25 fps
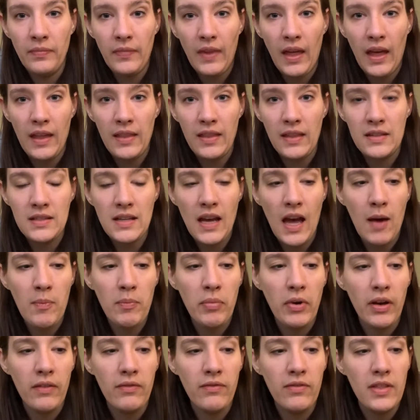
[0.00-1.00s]
on the top
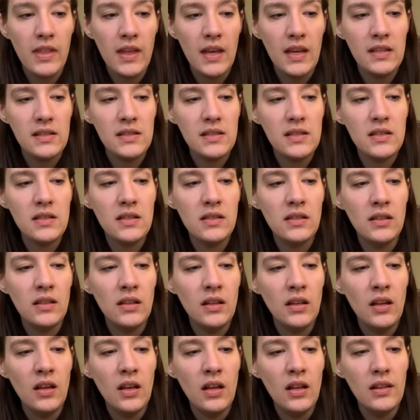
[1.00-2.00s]
of this
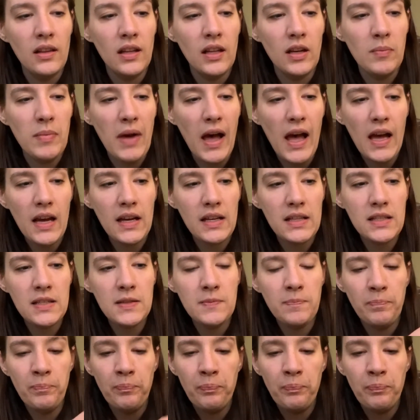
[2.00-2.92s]
little box.